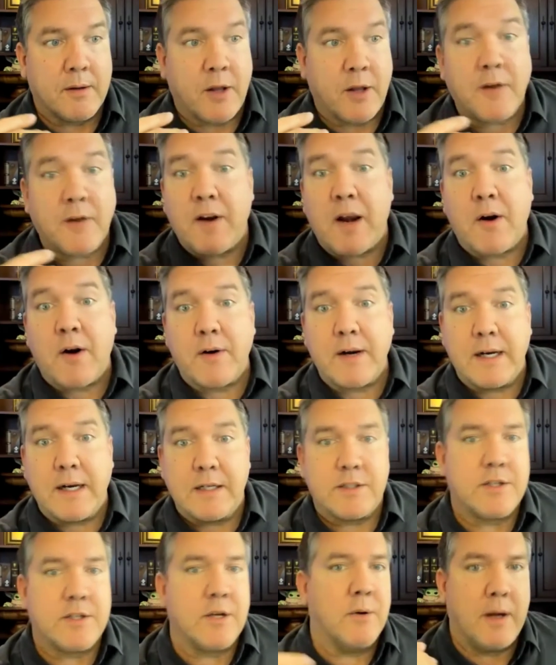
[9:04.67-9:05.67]
lot of
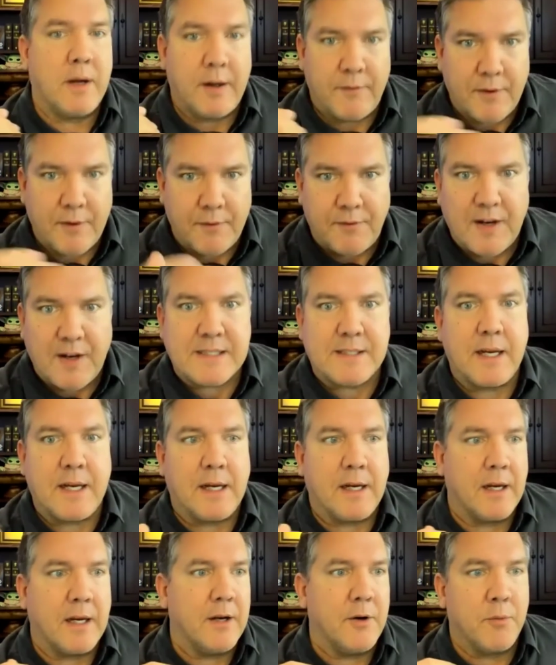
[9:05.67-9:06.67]
areas. So of
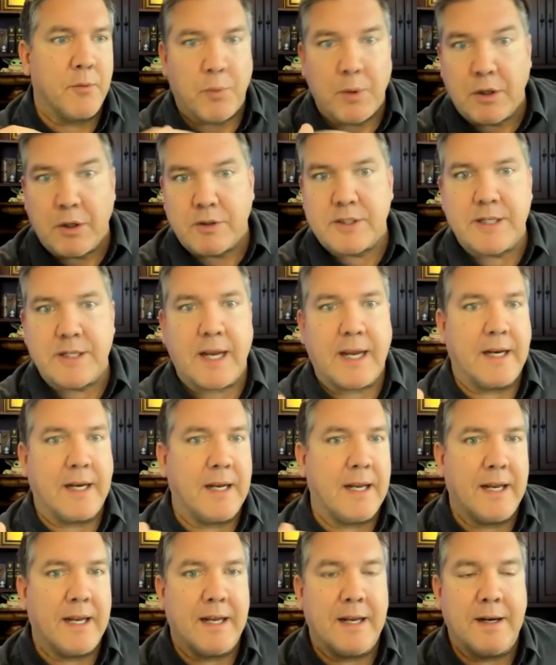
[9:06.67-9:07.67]
investing in real
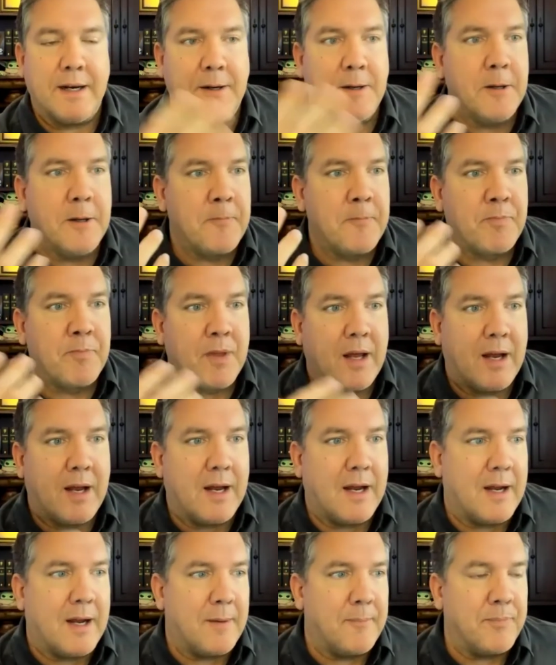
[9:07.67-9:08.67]
estate, in
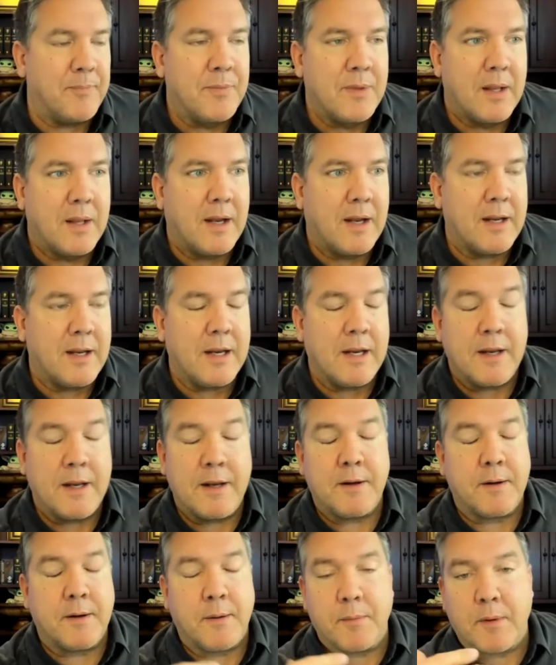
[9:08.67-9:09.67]
I
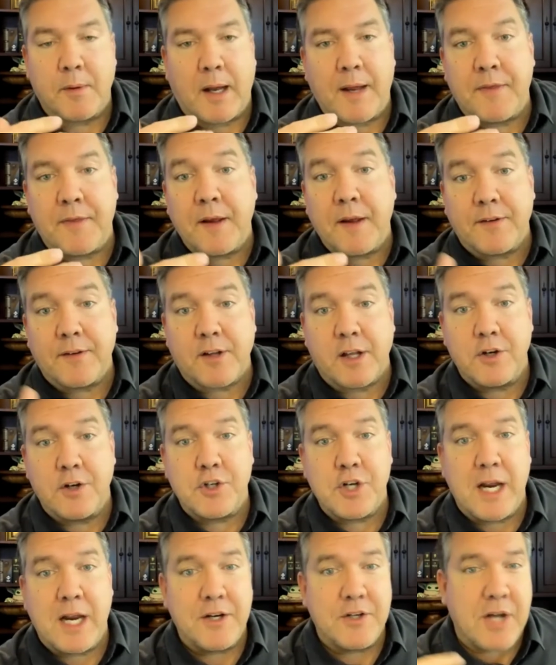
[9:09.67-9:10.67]
think it's going
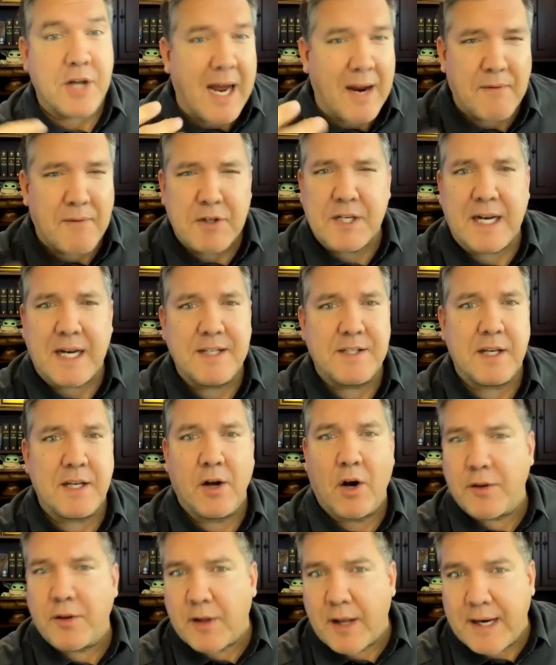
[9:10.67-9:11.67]
to change
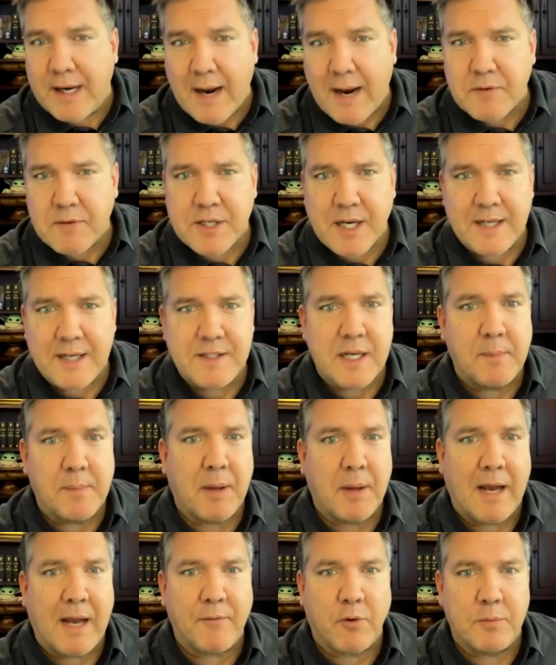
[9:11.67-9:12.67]
advertising, online
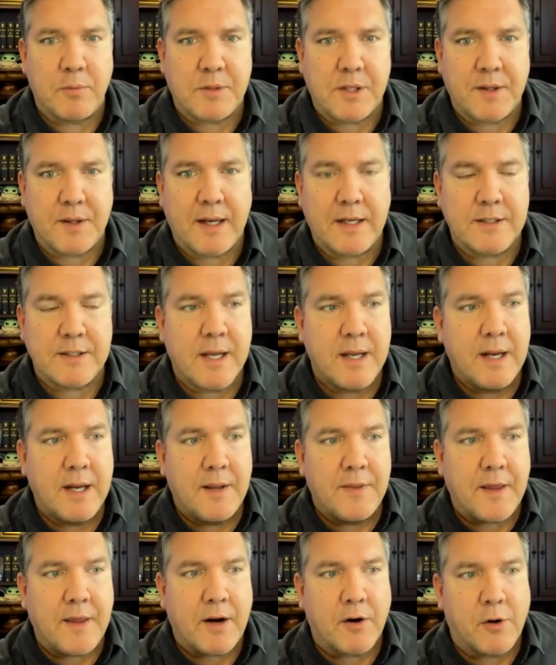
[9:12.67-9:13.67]
advertising platforms and things
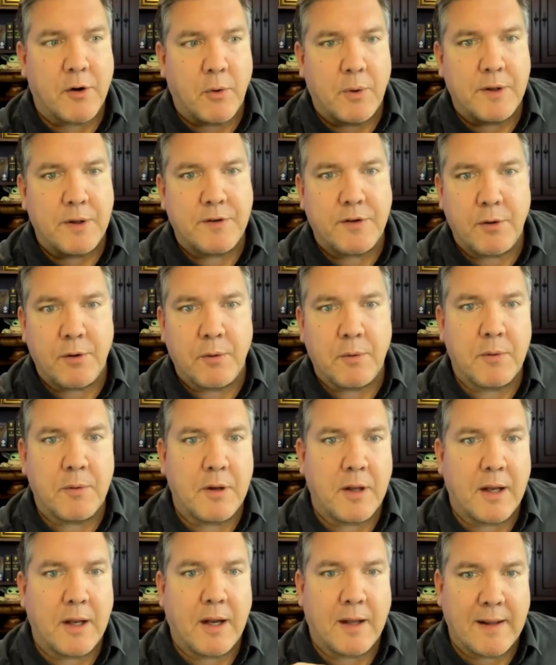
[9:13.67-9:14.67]
that are going
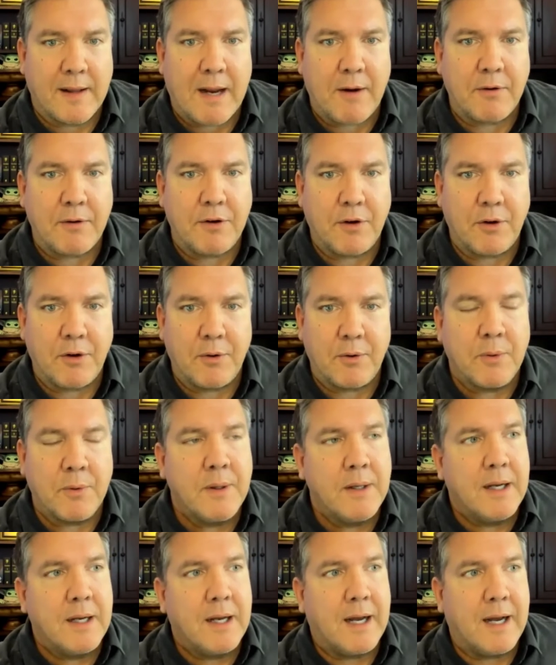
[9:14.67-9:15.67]
to allow
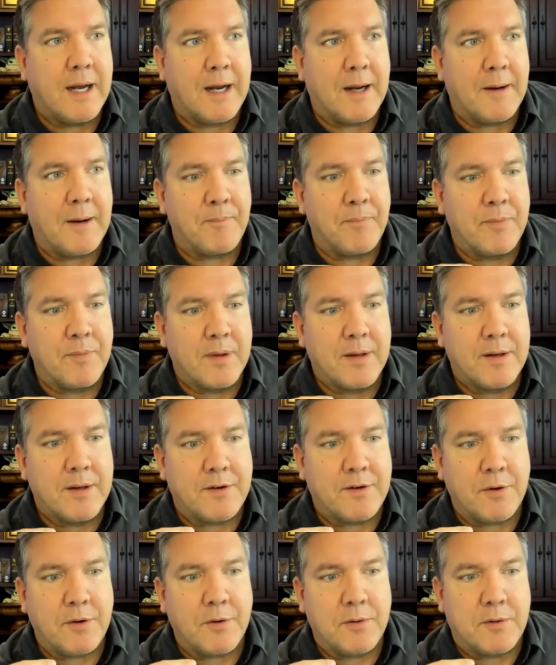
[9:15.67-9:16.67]
you
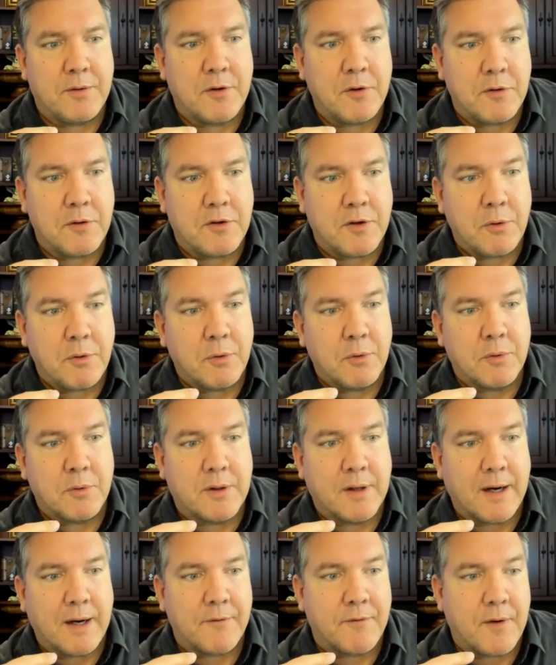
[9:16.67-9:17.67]
to
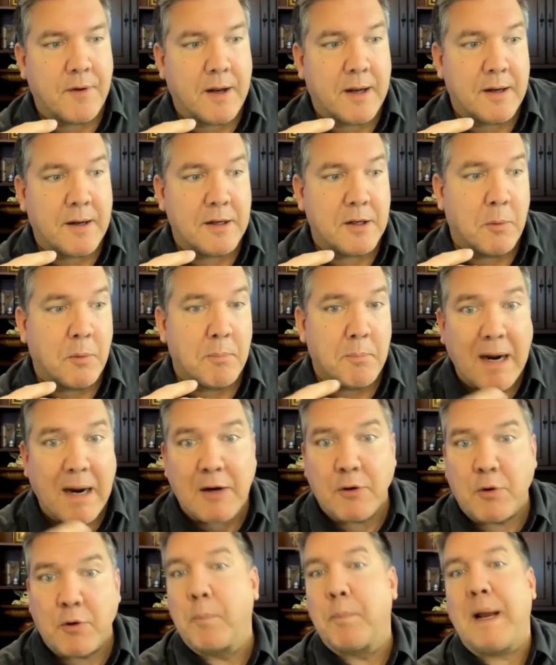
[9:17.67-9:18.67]
do kind of,
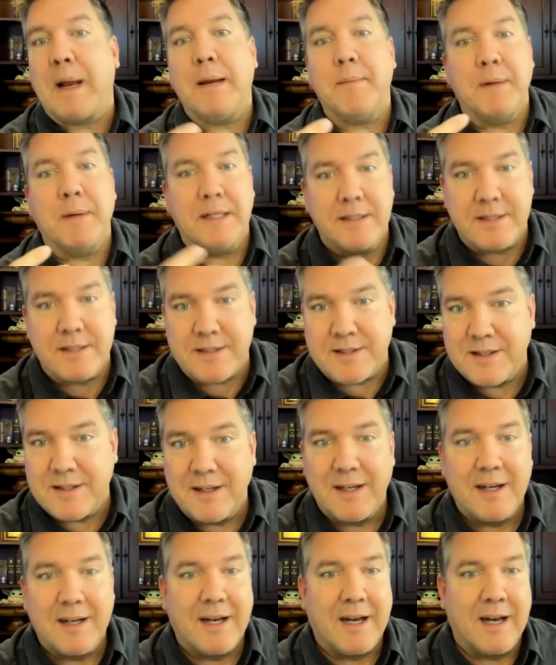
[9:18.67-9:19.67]
micro payments,
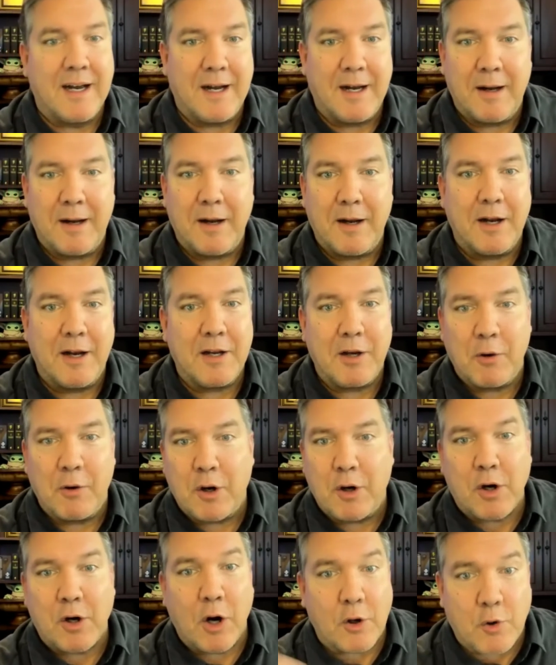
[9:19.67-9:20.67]

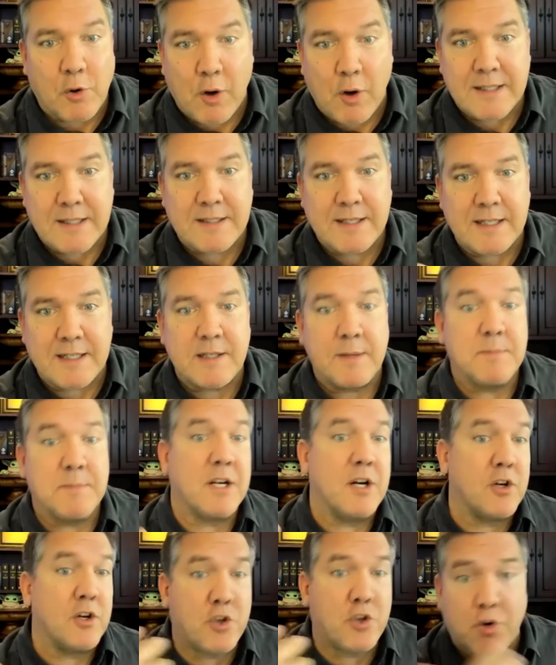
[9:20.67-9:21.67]
across
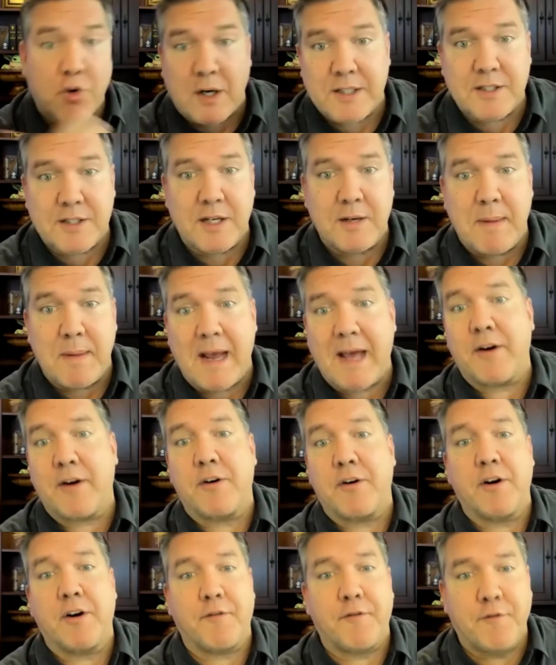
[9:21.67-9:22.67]
systems in a trusted
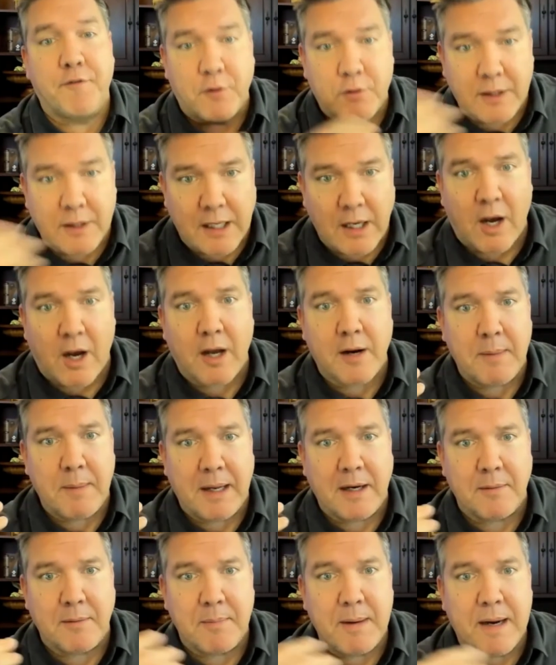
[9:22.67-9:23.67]
manner, in a fully
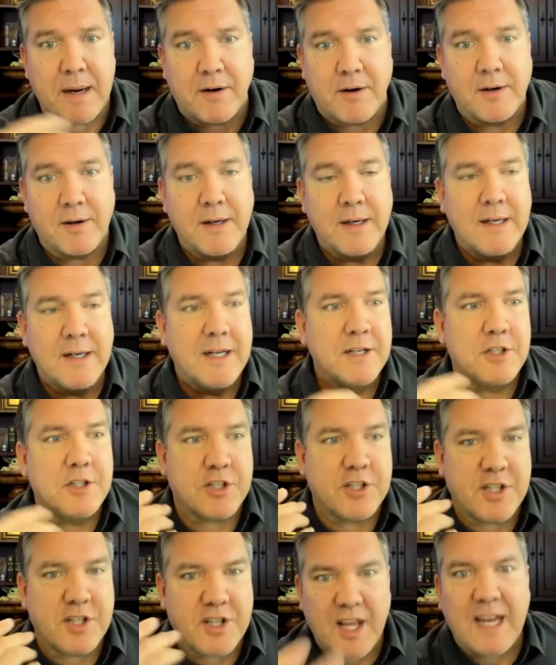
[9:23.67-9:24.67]
automated manner,
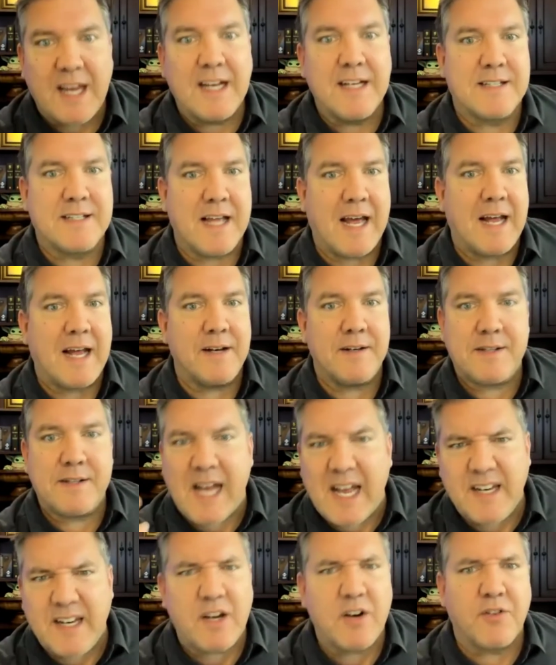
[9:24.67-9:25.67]
just things that
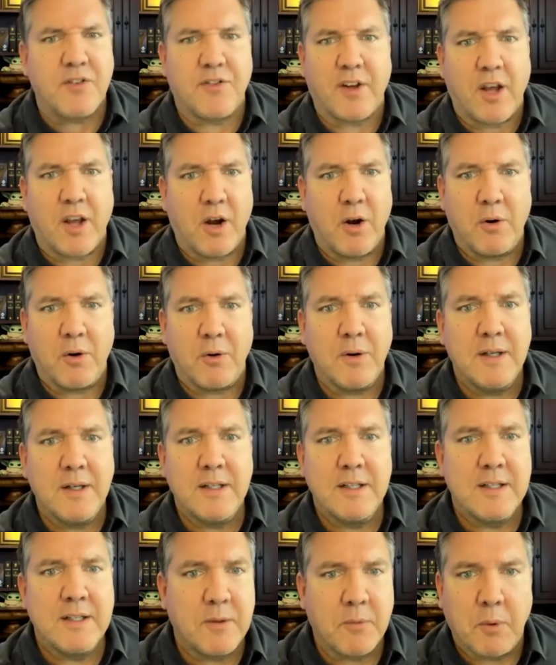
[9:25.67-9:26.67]
10 years ago
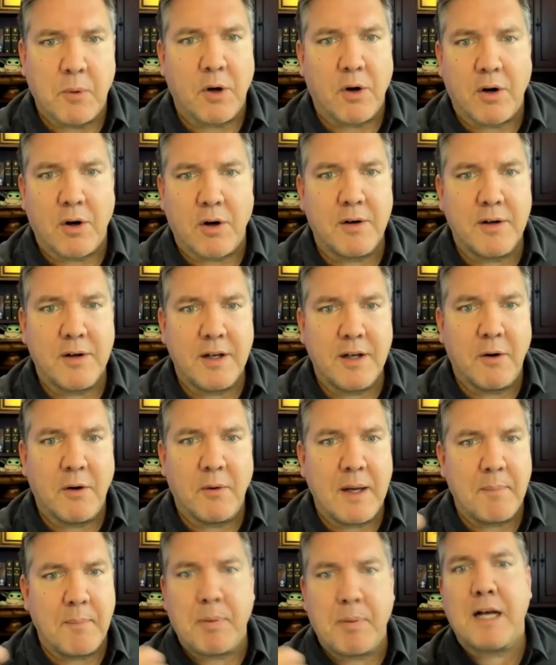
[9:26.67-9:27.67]
were,
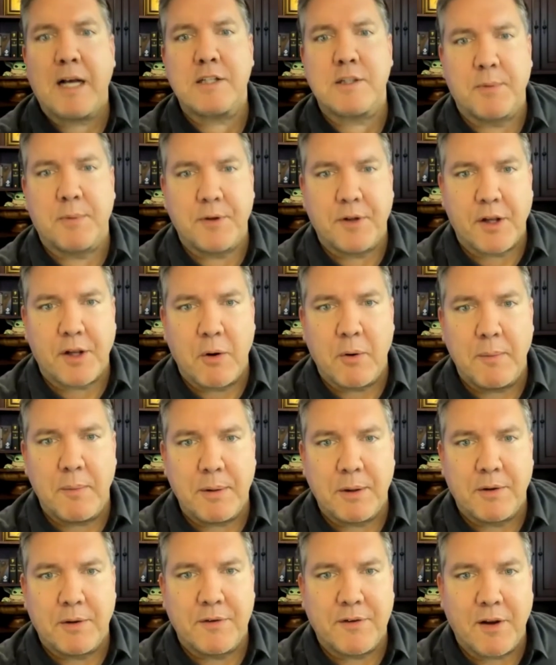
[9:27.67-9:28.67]
impossible to go
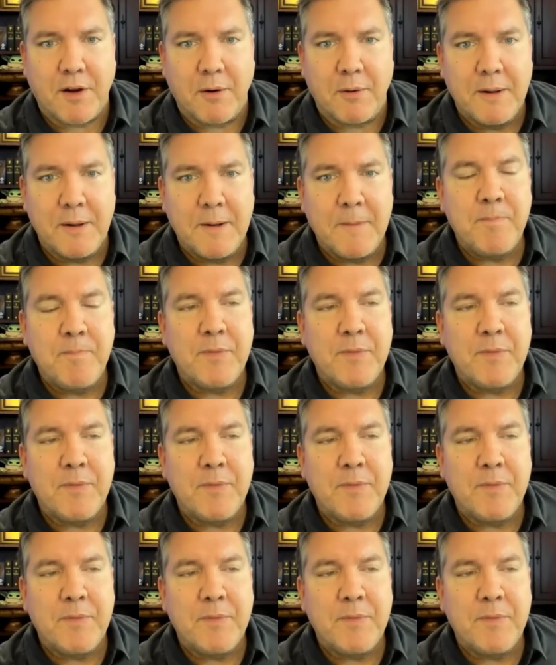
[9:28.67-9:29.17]
and build. So